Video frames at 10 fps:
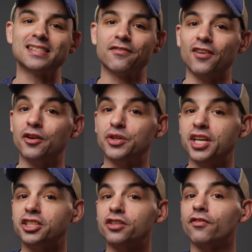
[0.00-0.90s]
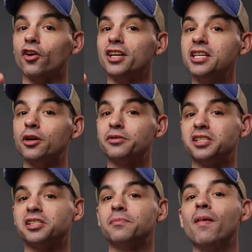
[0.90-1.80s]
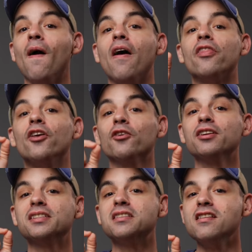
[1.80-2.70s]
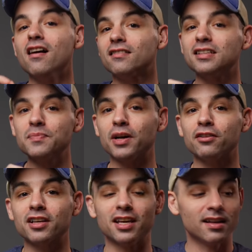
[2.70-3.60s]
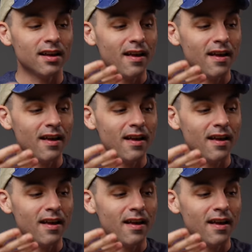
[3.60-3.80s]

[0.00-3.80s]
the foundation of our ecosystem, there is nothing better to get